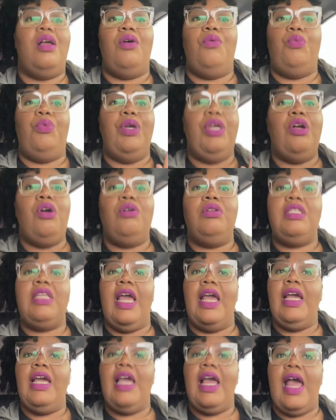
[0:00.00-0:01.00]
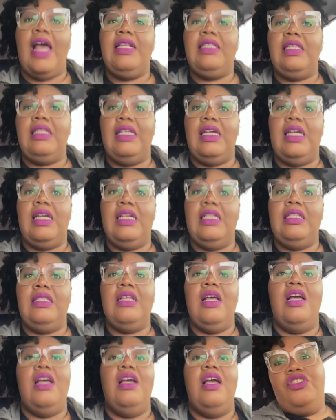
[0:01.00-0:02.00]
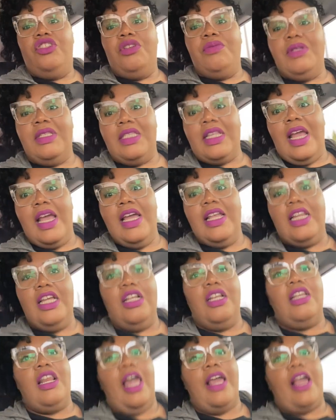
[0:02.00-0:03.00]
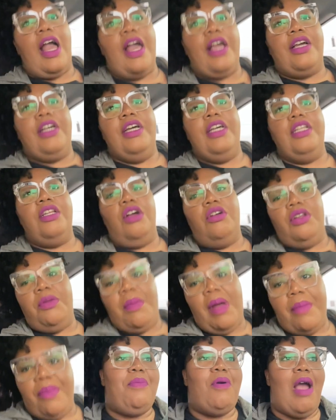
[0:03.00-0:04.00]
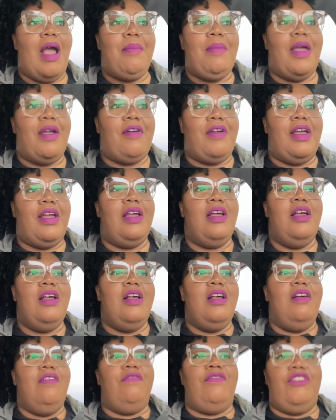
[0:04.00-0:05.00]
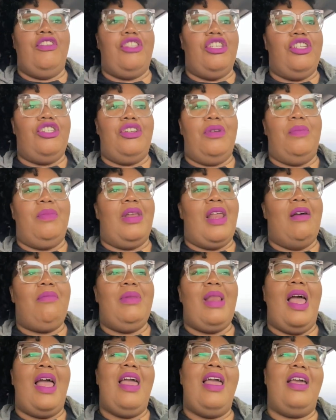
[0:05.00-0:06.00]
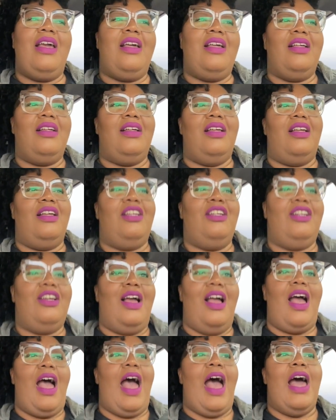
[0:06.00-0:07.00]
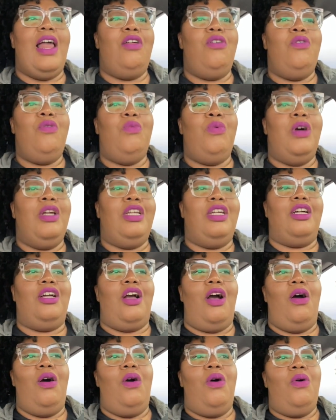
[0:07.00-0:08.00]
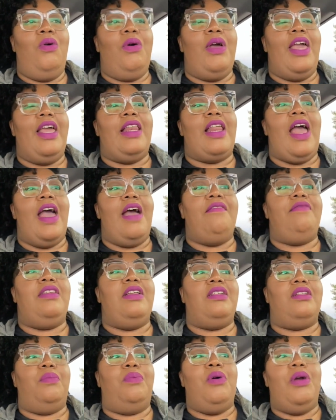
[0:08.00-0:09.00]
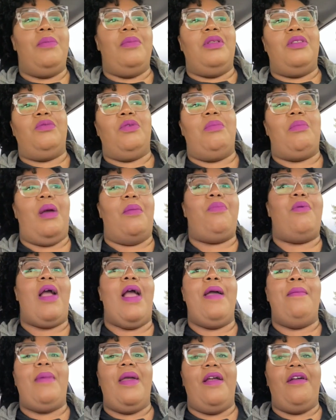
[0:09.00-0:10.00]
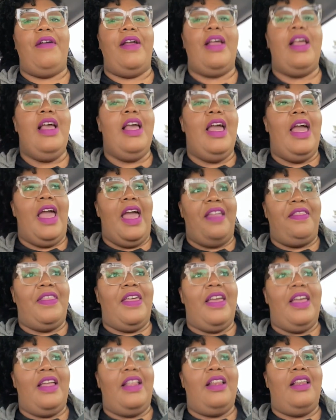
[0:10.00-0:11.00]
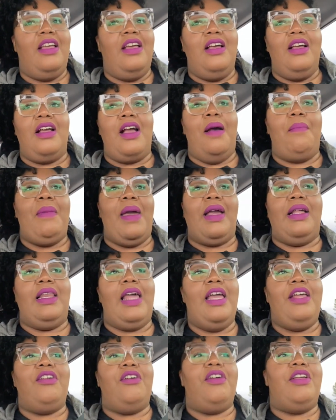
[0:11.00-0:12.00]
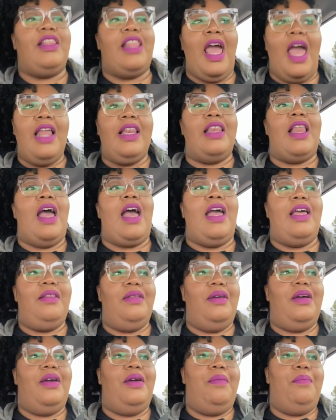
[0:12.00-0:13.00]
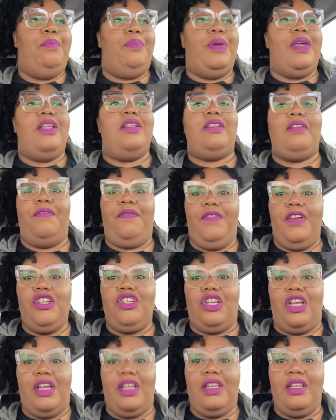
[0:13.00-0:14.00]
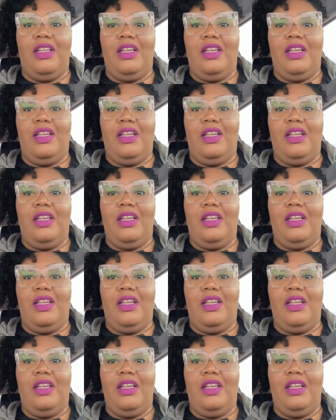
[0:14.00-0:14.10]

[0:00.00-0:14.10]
we gonna take it as it is. She was saying that, like, I could go to my primary physician, but I'm like, I don't want to go and have these appointments with my primary and then come back later and that not be sufficient.